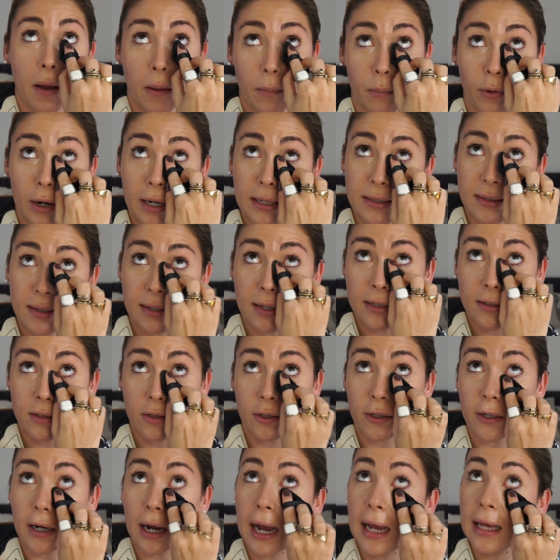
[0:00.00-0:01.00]
press it
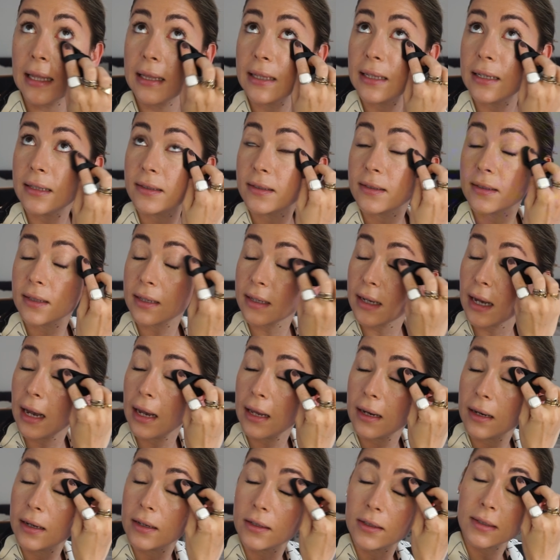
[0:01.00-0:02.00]
into your eyelids to
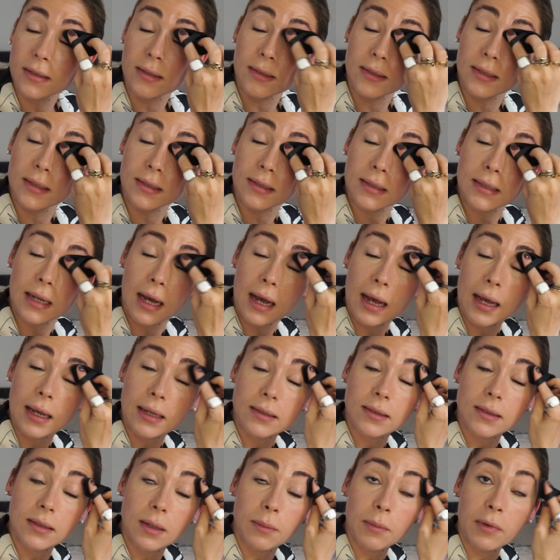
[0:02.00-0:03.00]
kind of just
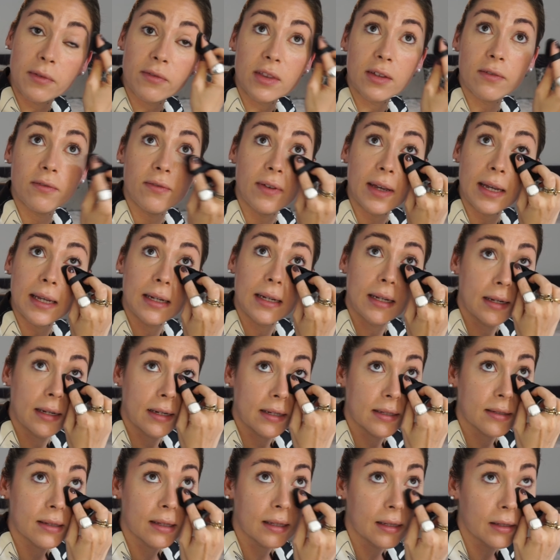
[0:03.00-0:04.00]
disguise some of the
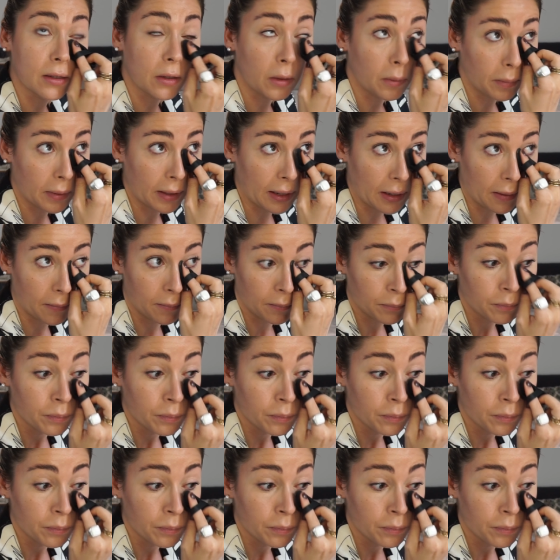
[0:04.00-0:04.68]
veininess a little bit.